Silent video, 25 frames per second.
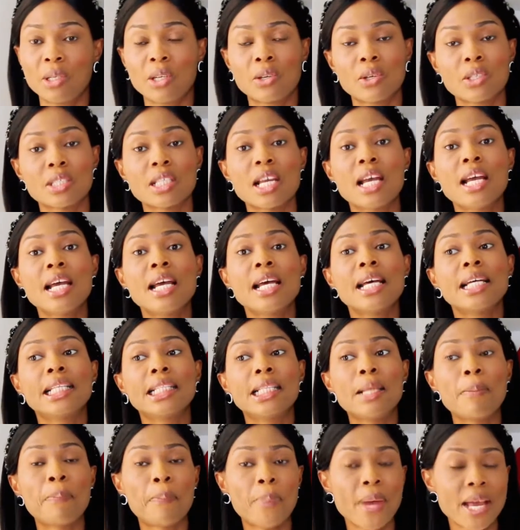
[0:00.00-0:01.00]
because
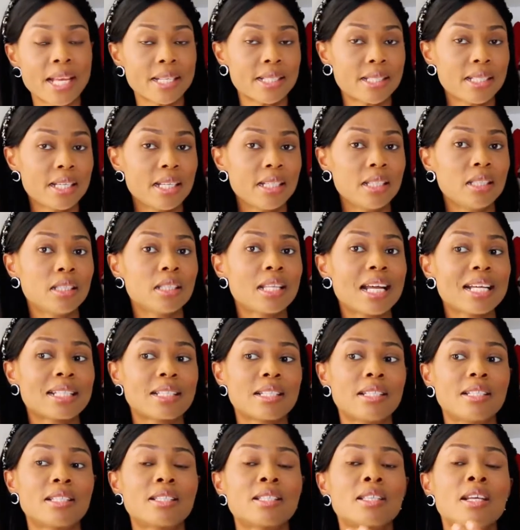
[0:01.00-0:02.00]
the person
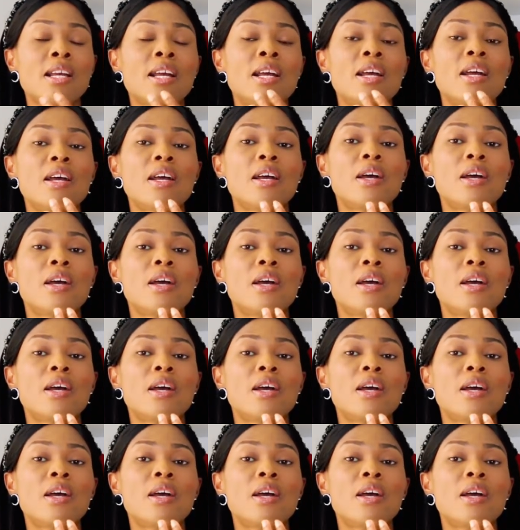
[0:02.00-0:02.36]
that is